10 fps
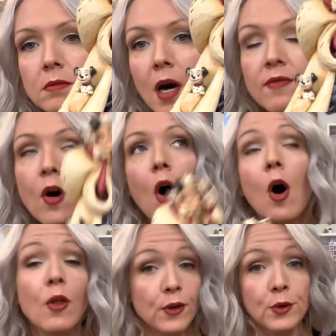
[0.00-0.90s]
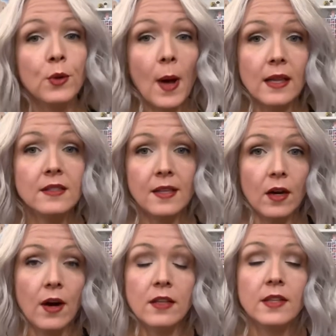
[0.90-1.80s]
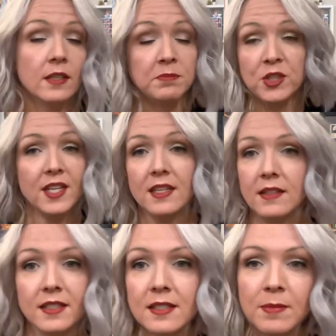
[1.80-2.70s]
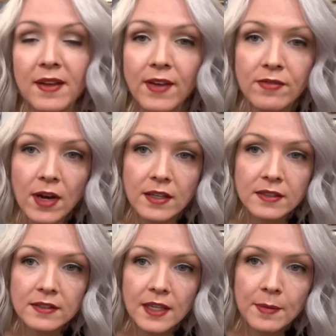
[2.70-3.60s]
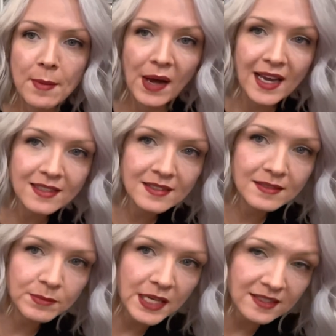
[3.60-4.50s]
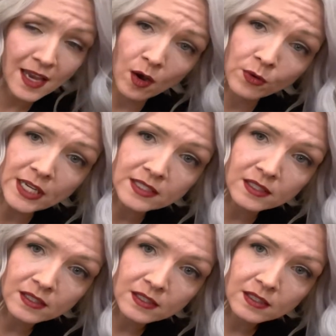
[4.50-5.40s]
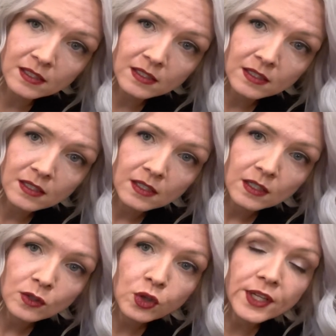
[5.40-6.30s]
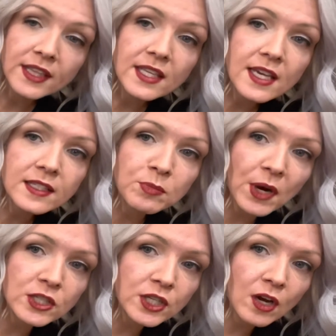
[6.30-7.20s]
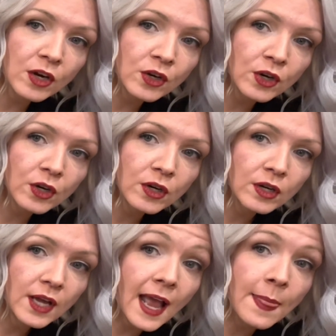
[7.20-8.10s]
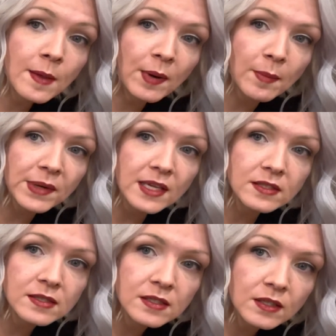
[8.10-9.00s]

Of all the Cruellas that are out there, this is my favorite. Am I biased because I own it? Look at the expression on her and the puppies.